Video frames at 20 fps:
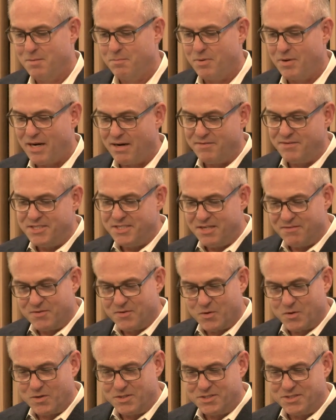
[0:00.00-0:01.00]
Privacy, of
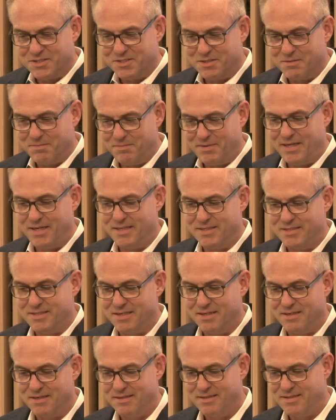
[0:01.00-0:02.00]
course,
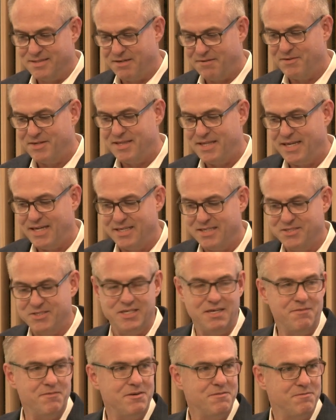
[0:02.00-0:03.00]
means different things to
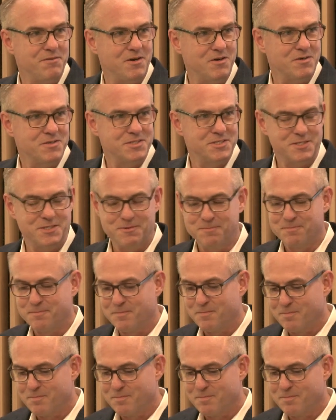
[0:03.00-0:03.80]
different folks,